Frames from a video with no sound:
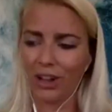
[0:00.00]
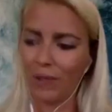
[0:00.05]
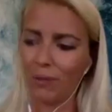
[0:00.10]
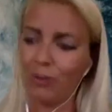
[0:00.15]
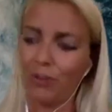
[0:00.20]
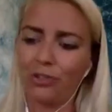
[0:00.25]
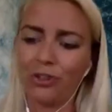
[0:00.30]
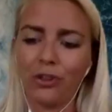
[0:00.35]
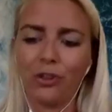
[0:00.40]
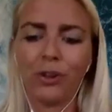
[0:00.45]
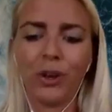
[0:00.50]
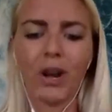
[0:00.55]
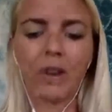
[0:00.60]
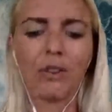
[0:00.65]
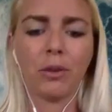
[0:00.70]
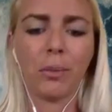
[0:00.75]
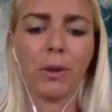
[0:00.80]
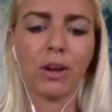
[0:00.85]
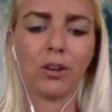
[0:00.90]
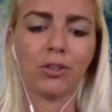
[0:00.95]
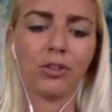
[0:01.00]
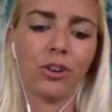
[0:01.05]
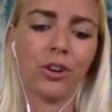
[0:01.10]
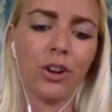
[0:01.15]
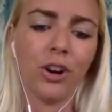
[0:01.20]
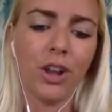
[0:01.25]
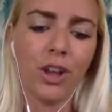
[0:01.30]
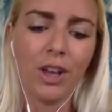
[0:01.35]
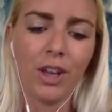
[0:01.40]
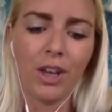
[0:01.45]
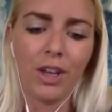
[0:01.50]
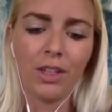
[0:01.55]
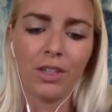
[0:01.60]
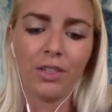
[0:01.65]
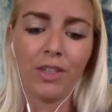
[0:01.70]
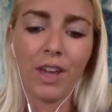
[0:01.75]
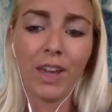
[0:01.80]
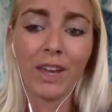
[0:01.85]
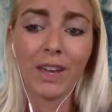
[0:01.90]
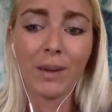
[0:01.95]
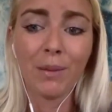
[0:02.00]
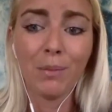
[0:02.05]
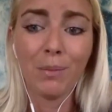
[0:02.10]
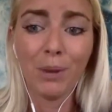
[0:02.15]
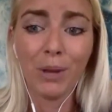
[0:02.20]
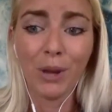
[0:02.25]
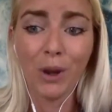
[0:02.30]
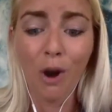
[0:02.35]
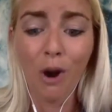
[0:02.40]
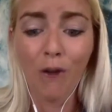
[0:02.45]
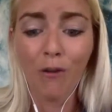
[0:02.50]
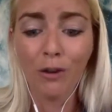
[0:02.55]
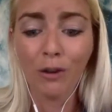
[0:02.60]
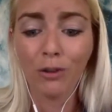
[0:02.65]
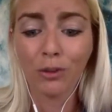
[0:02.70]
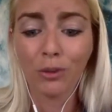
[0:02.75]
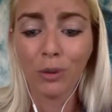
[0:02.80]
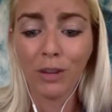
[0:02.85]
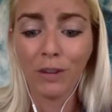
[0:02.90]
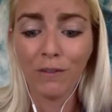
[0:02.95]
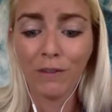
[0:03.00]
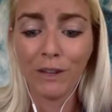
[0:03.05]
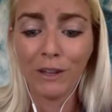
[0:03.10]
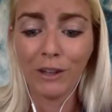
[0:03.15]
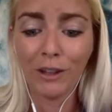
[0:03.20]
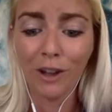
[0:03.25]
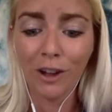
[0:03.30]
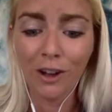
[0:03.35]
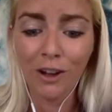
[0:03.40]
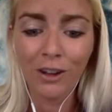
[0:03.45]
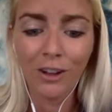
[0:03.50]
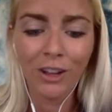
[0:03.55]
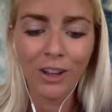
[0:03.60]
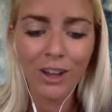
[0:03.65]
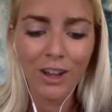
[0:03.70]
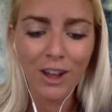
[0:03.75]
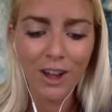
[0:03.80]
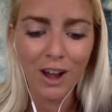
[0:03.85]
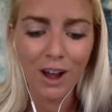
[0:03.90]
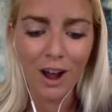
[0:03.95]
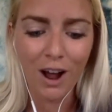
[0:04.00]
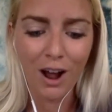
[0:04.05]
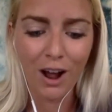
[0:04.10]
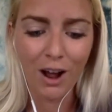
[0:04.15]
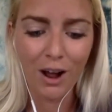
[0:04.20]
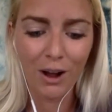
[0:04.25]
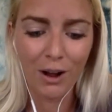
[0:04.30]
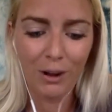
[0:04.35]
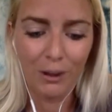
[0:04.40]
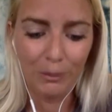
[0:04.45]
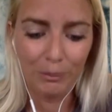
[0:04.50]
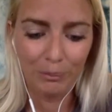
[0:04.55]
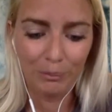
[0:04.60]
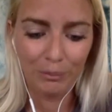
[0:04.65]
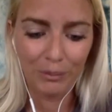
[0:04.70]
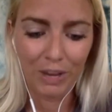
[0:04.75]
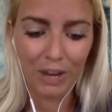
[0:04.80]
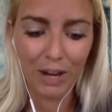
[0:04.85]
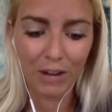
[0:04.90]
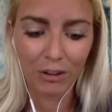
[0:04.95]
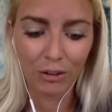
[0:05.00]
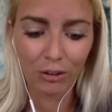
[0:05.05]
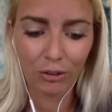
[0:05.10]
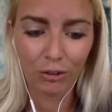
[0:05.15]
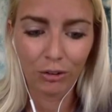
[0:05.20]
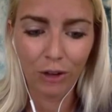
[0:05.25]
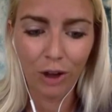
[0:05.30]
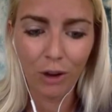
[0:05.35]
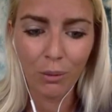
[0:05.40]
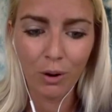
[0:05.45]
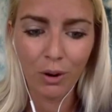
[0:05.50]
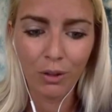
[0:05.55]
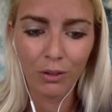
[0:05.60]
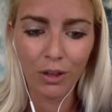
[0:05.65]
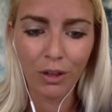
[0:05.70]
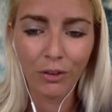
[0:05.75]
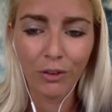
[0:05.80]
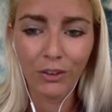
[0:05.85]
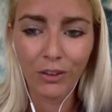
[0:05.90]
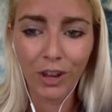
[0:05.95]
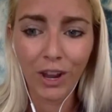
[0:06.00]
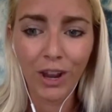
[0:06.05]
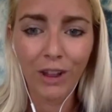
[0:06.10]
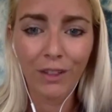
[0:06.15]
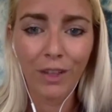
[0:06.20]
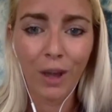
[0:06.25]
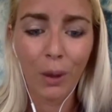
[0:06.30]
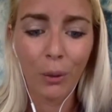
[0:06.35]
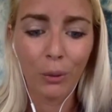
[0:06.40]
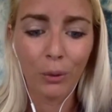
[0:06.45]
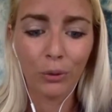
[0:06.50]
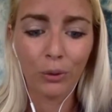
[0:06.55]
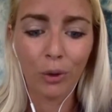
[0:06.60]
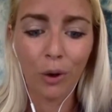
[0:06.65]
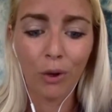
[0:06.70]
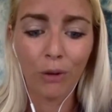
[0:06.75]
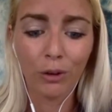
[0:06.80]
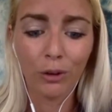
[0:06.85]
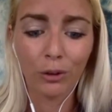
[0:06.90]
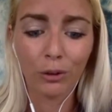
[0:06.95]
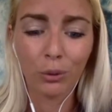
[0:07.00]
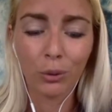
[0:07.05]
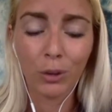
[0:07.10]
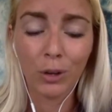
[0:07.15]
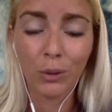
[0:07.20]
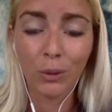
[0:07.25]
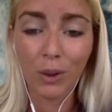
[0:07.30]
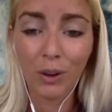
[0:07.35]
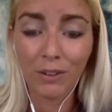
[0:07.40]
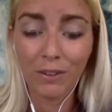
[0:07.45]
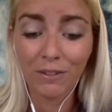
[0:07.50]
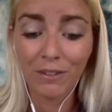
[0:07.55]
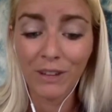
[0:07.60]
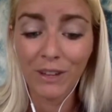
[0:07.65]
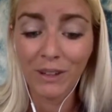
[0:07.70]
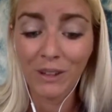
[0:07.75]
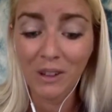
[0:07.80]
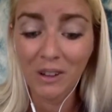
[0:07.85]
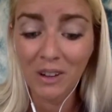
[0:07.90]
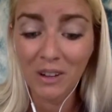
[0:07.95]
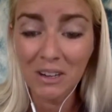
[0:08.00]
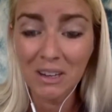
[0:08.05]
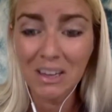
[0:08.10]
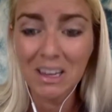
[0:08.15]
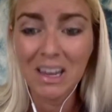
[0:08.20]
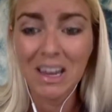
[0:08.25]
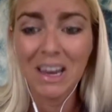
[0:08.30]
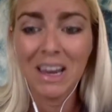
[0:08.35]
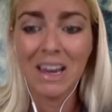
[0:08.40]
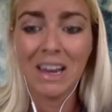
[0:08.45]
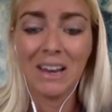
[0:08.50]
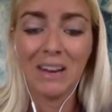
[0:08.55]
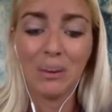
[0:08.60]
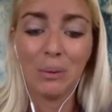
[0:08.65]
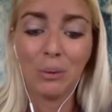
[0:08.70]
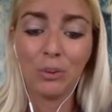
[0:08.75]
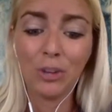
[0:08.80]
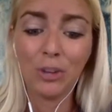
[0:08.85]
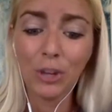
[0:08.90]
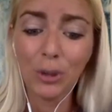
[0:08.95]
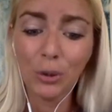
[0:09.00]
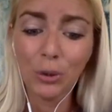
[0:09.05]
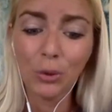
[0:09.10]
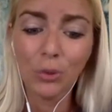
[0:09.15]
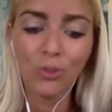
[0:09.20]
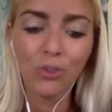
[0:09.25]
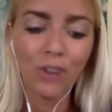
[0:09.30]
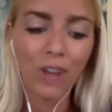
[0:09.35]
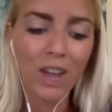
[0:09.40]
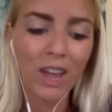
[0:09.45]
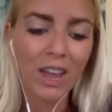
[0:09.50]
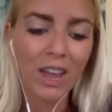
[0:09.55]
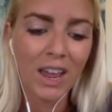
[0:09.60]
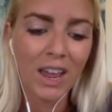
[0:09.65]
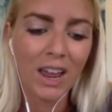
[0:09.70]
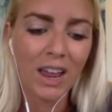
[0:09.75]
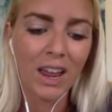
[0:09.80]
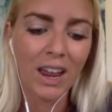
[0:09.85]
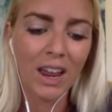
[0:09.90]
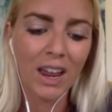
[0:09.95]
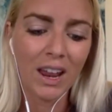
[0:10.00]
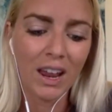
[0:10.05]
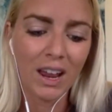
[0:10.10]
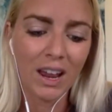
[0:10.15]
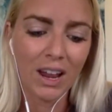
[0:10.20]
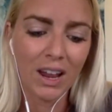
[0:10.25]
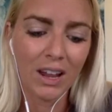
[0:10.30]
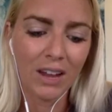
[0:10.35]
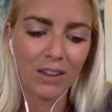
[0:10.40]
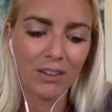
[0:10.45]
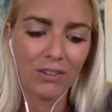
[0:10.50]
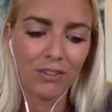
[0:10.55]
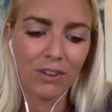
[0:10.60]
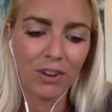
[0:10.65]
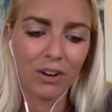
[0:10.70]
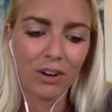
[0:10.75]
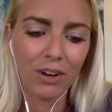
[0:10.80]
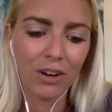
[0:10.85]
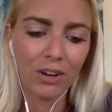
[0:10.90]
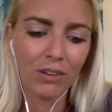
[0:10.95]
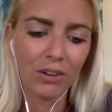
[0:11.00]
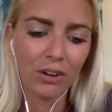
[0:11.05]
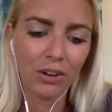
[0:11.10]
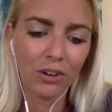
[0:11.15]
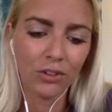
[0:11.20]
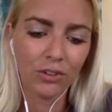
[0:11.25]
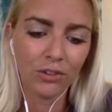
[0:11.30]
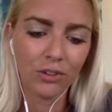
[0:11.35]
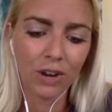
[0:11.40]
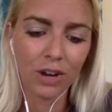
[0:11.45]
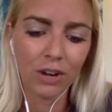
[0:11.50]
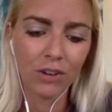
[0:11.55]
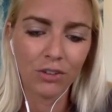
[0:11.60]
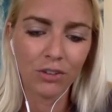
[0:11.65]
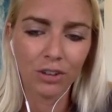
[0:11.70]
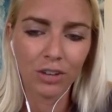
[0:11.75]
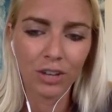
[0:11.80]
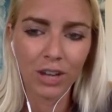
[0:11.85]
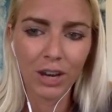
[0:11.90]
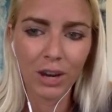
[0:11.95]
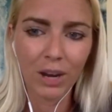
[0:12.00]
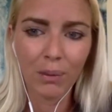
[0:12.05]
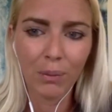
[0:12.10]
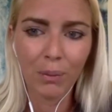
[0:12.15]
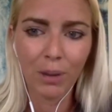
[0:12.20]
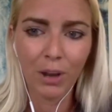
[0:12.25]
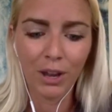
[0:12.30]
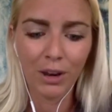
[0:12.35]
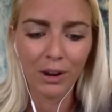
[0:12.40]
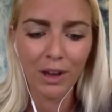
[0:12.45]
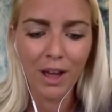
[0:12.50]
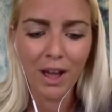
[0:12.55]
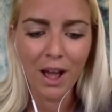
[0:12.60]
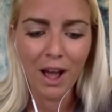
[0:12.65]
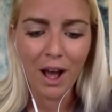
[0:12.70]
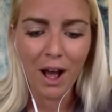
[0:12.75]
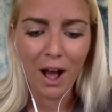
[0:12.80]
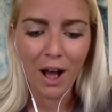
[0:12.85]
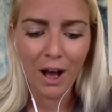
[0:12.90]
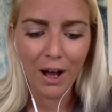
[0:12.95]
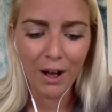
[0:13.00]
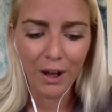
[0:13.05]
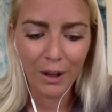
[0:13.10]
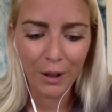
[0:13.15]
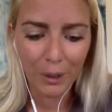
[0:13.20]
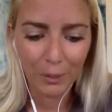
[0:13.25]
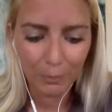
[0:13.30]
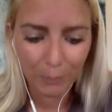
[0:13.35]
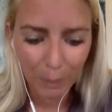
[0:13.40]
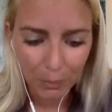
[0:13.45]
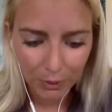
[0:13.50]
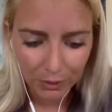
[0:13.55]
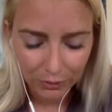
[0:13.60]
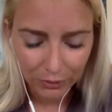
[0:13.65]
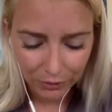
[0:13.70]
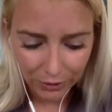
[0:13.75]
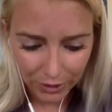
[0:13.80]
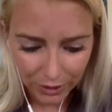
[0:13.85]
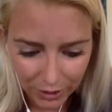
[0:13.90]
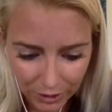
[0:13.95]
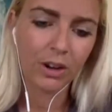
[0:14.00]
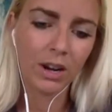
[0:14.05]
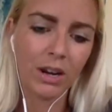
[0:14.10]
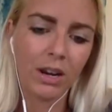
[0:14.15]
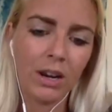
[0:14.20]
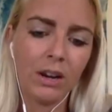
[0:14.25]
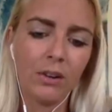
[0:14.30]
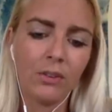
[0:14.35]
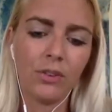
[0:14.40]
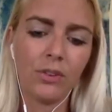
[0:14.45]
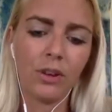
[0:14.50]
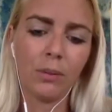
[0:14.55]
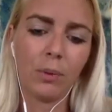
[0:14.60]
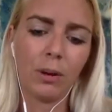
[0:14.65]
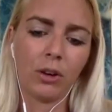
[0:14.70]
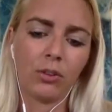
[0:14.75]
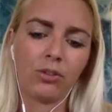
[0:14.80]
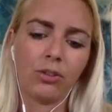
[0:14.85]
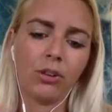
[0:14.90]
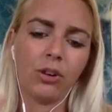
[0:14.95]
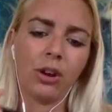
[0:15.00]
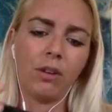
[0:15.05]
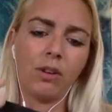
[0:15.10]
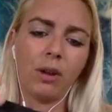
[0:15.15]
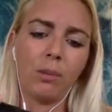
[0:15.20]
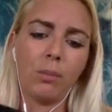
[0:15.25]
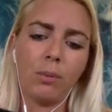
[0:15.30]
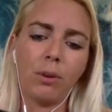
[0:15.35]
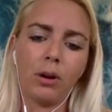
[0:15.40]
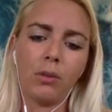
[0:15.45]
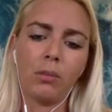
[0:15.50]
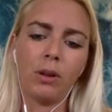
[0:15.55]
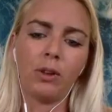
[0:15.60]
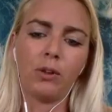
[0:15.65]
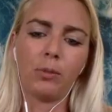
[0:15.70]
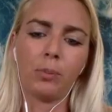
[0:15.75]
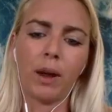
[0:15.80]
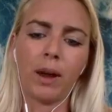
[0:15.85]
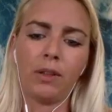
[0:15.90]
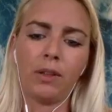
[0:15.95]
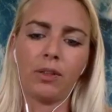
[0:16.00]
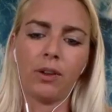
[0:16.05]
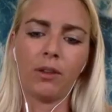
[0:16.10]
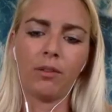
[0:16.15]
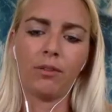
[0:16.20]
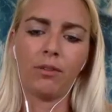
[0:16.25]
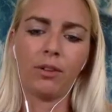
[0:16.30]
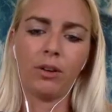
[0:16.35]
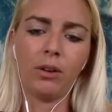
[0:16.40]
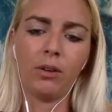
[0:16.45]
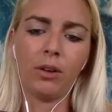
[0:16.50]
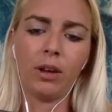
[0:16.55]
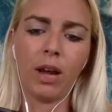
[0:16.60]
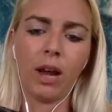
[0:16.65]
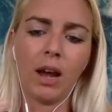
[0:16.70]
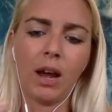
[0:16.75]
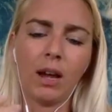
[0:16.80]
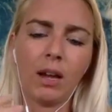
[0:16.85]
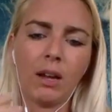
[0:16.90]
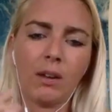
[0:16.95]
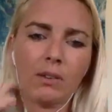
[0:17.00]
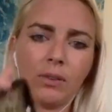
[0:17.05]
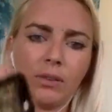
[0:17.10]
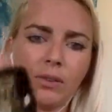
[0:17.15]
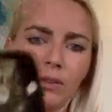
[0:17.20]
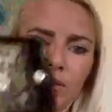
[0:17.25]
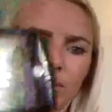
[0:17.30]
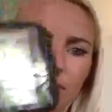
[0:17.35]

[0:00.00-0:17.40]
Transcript: Let me show you guys a picture. They can be over 20 feet long. I actually saw one the other day that was over 21 feet long, and it was huge and very, very strange looking. But let me see. All right, here's a picture of a Burmese python for you guys.